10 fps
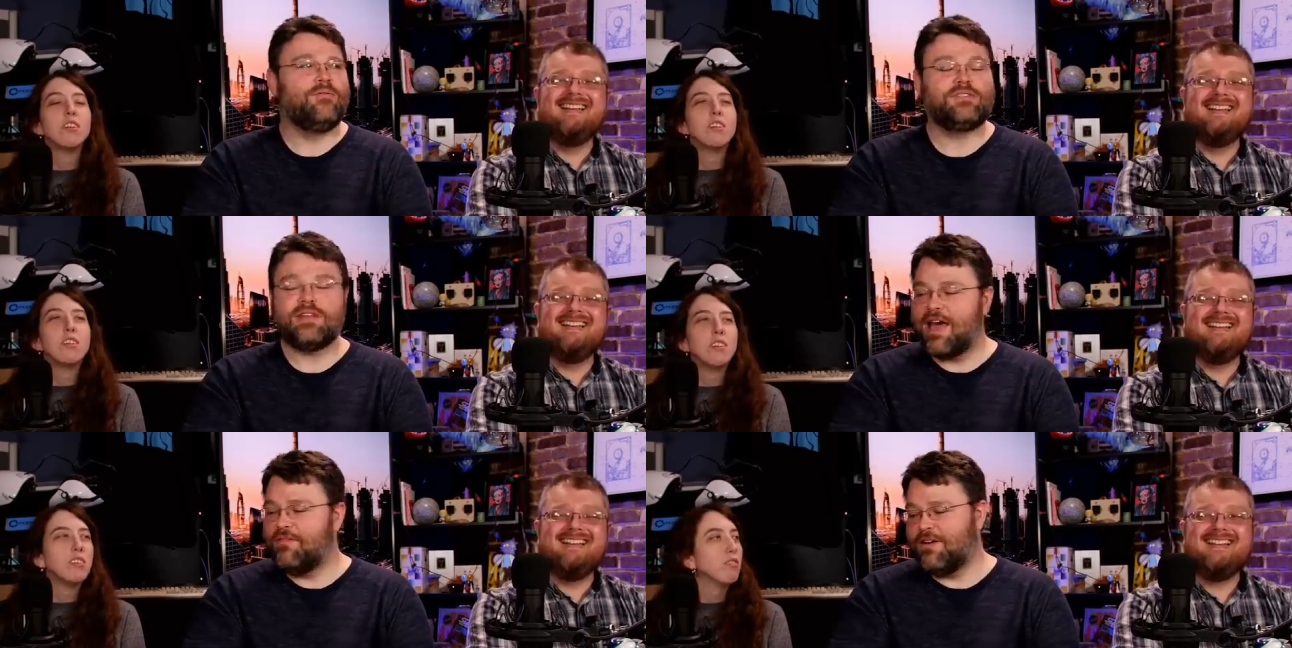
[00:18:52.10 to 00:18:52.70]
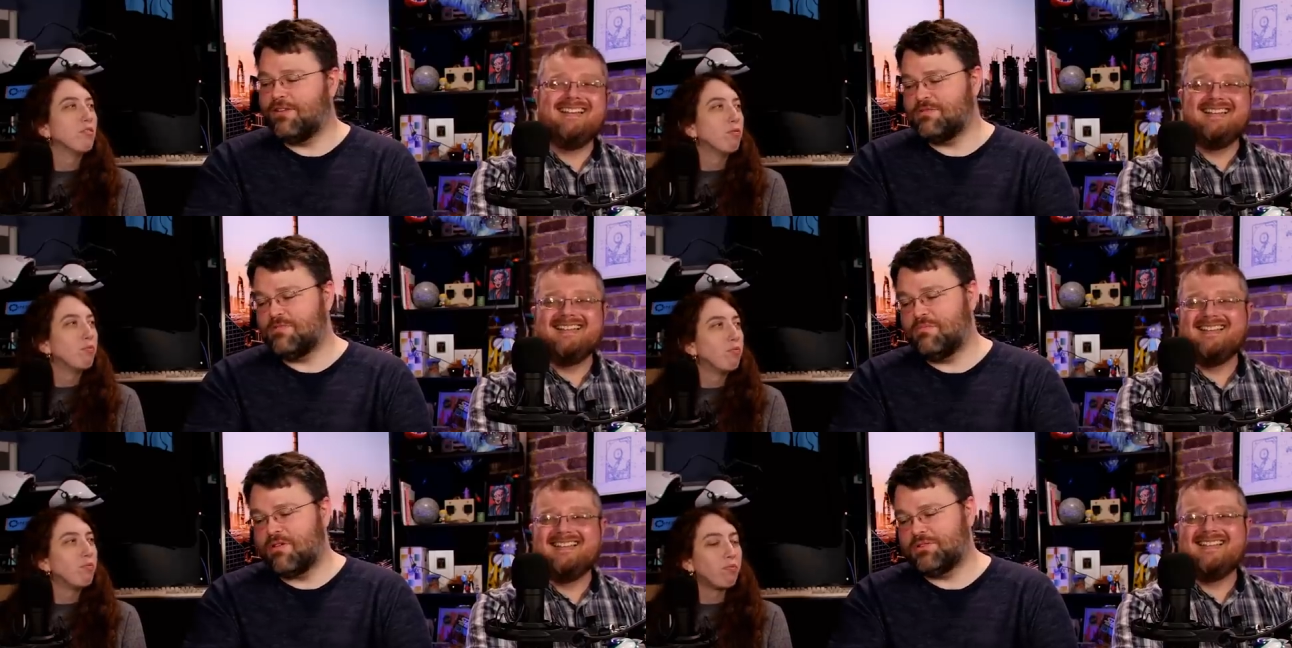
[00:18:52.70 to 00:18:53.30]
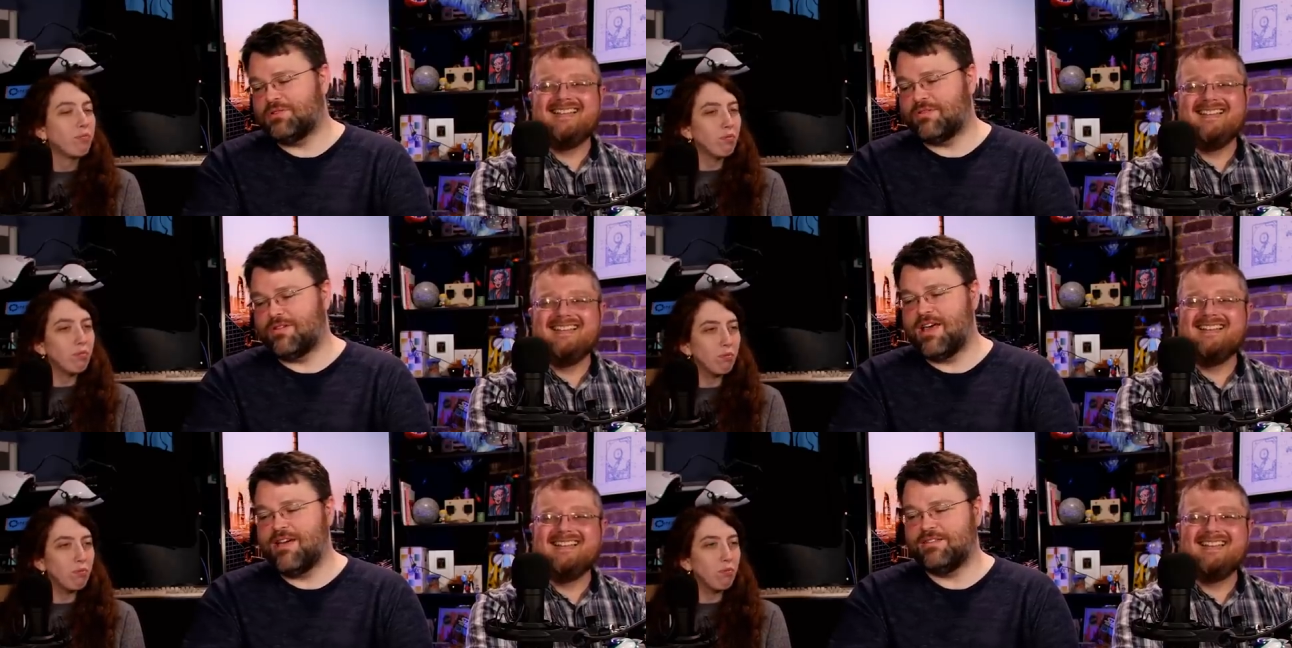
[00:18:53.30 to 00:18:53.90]
Speaker 1: Who's gonna have the ultimate bar story
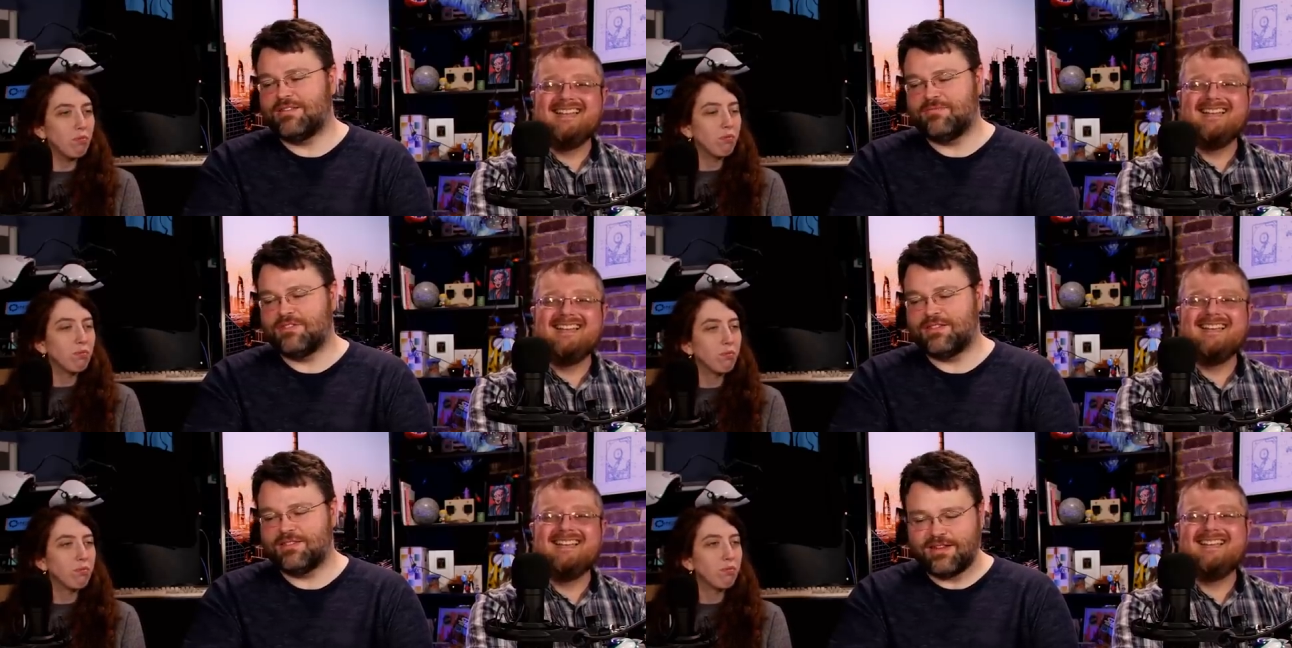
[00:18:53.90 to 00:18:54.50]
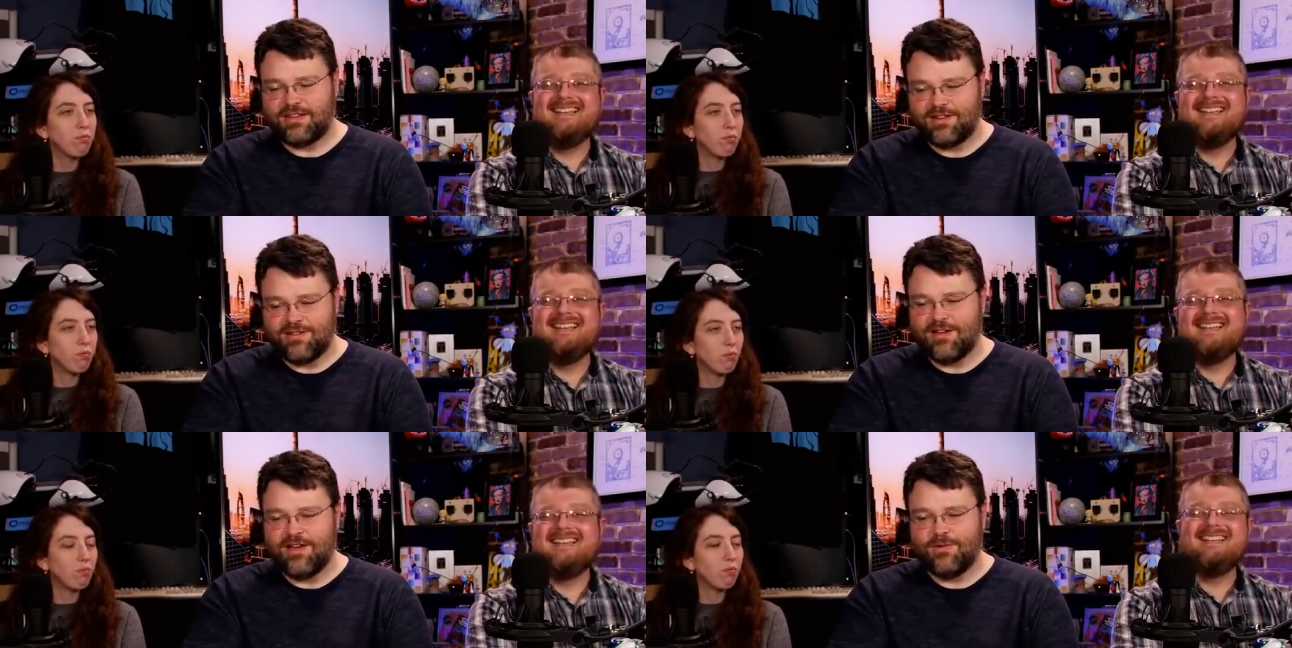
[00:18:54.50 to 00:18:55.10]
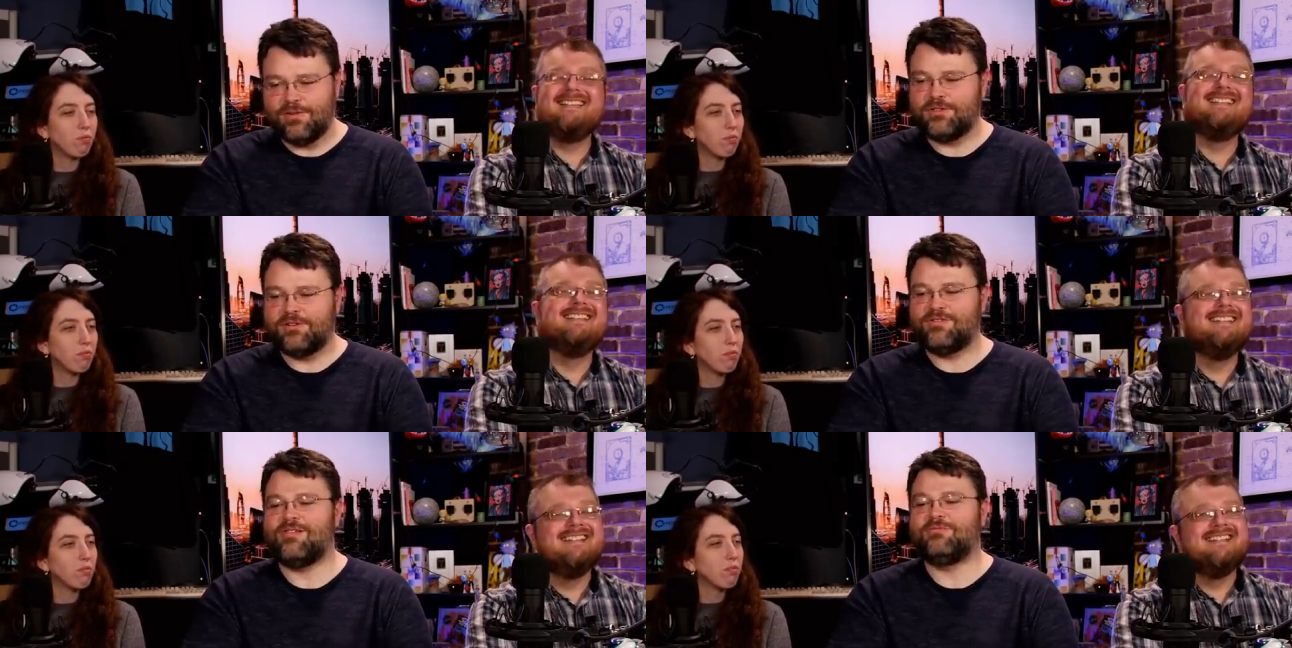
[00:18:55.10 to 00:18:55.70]
now? It's gonna be it's like you know, what's your
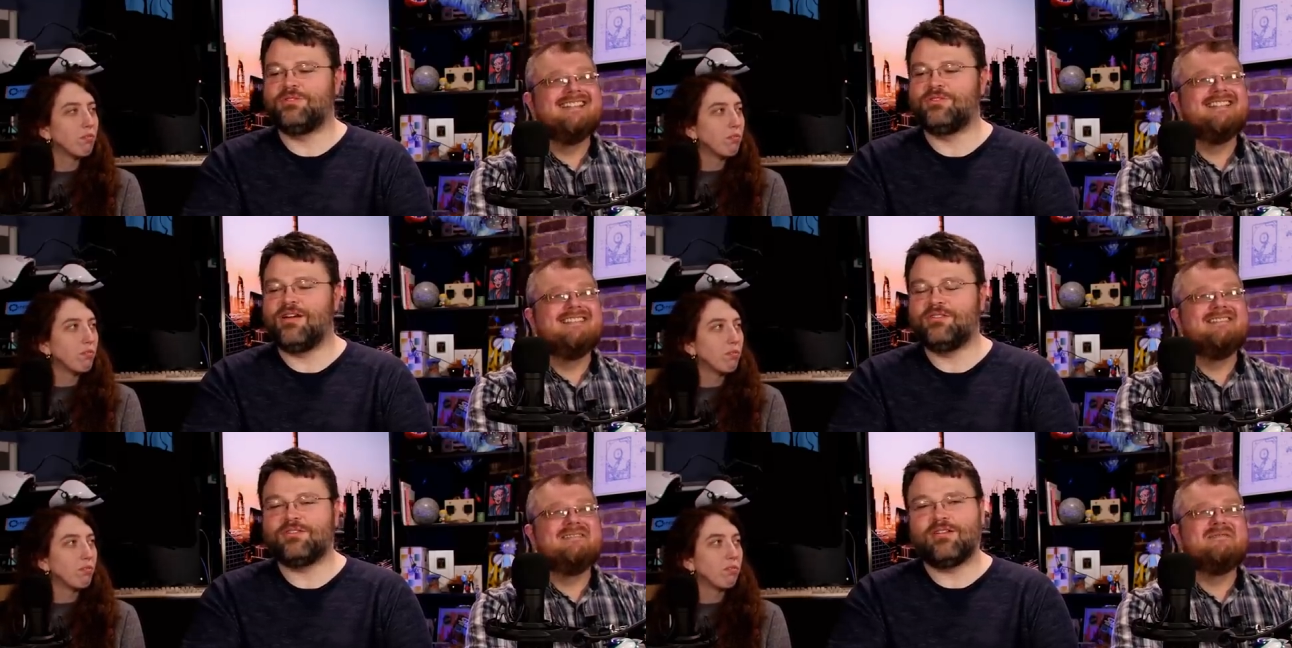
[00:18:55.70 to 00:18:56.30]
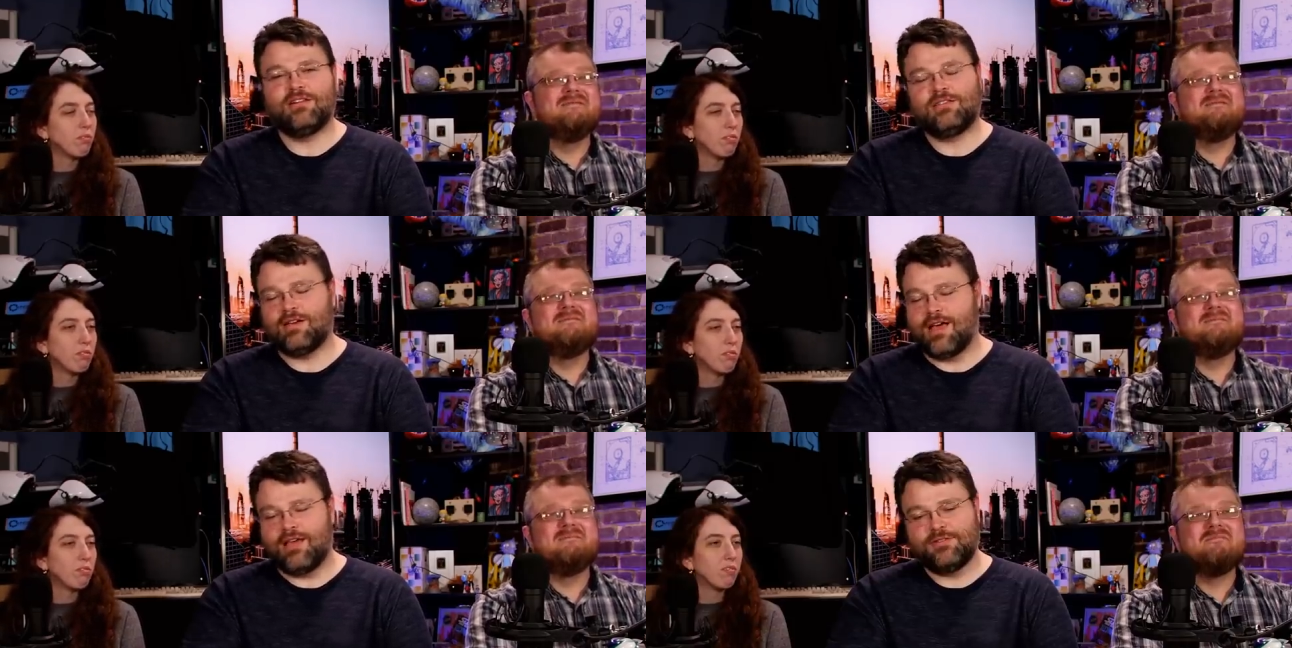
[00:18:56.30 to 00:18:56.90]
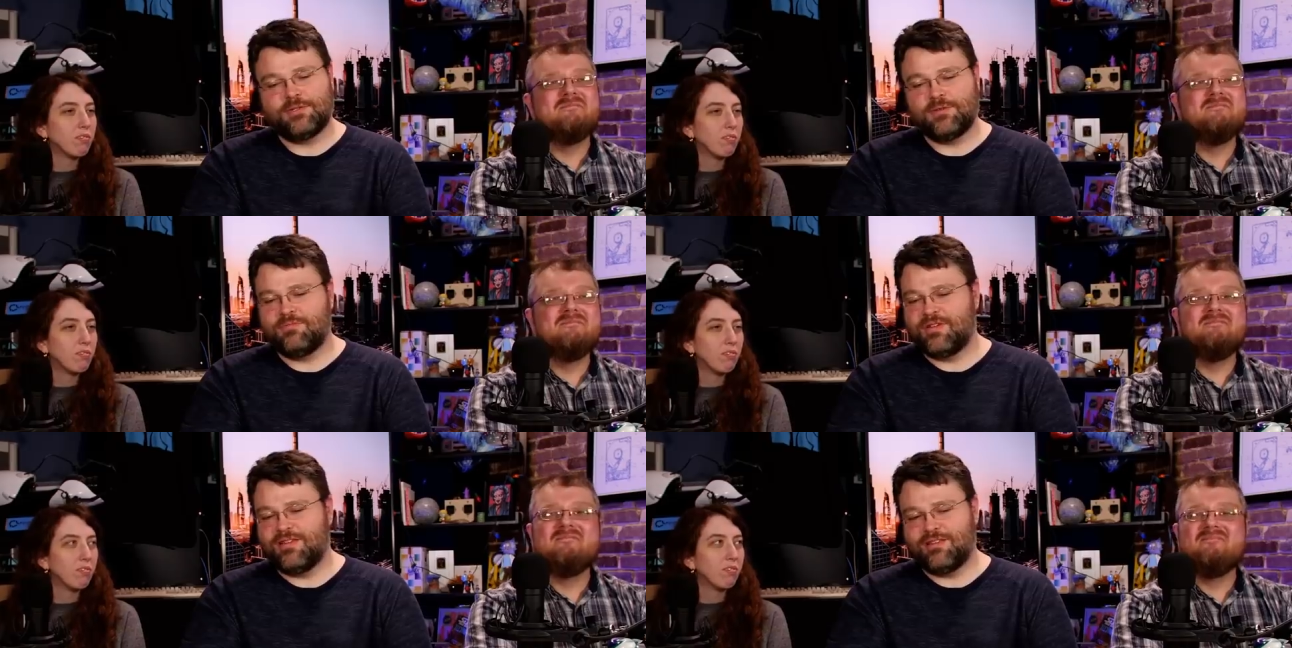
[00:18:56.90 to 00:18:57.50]
trouble, stranger? And it's like I used to
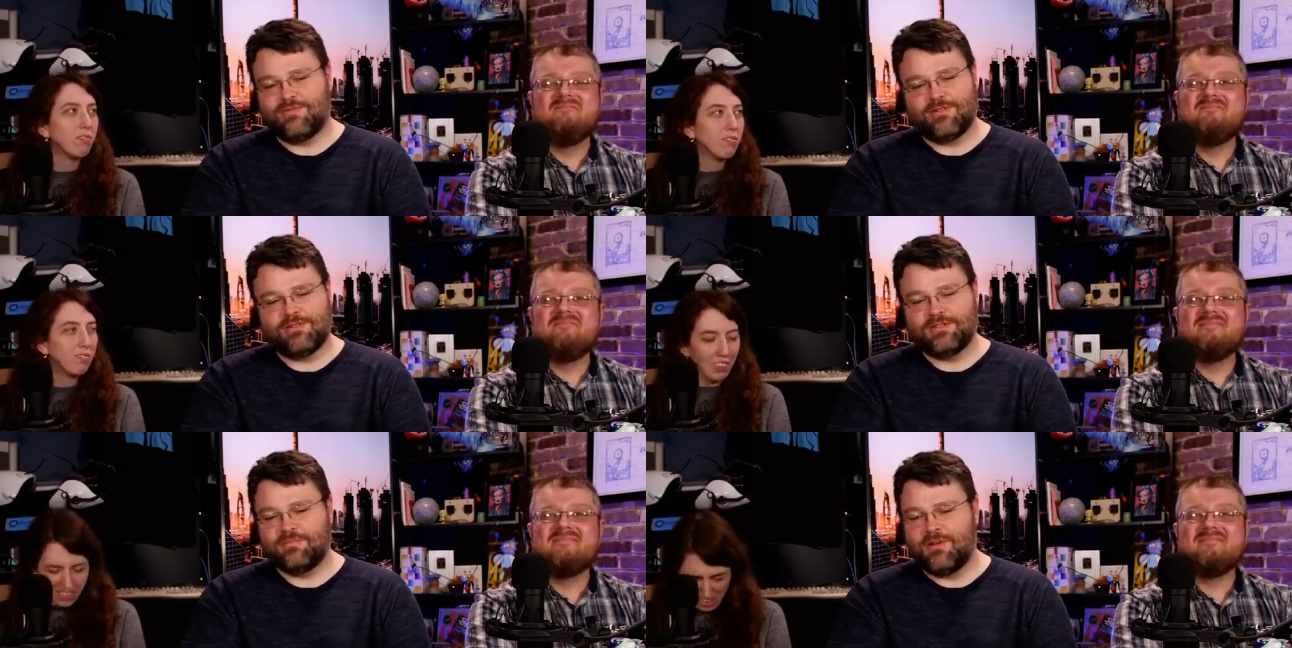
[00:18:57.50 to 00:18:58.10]
be the world's